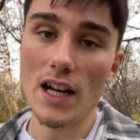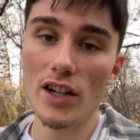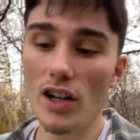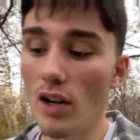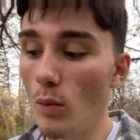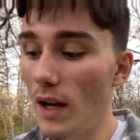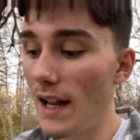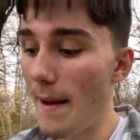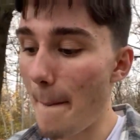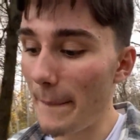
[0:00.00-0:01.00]
you're gonna want
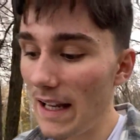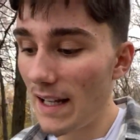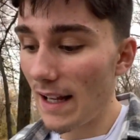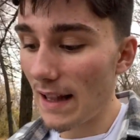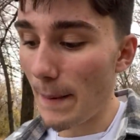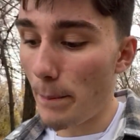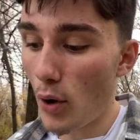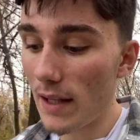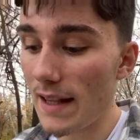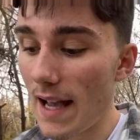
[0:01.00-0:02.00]
to immediately
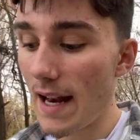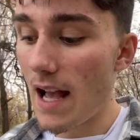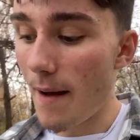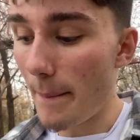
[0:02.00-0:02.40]
point that out.